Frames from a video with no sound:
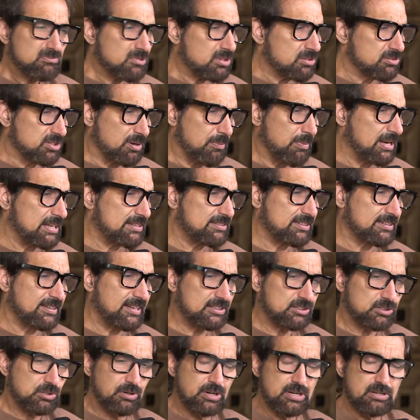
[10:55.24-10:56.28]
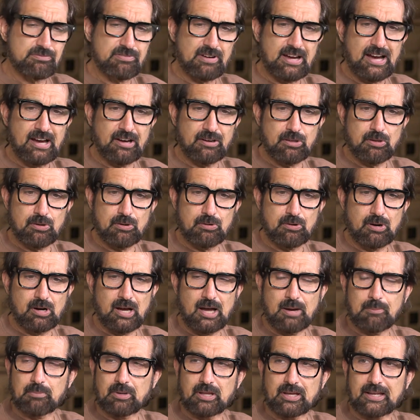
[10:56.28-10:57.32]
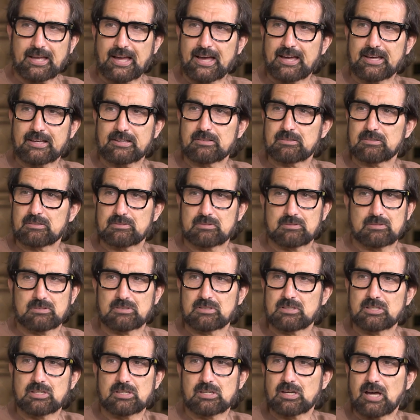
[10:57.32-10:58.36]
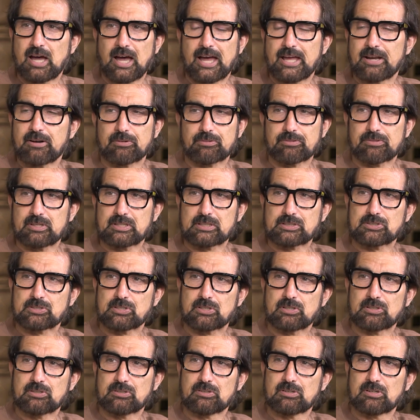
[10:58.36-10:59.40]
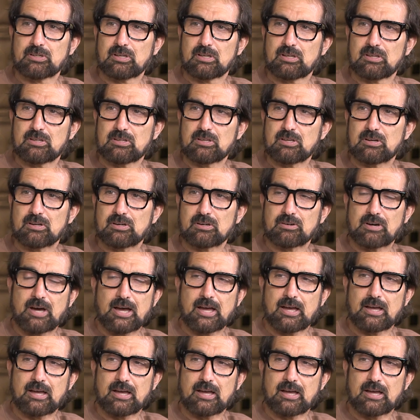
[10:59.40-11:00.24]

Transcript: somebody said that's great value. I'm like, I don't think so. You know,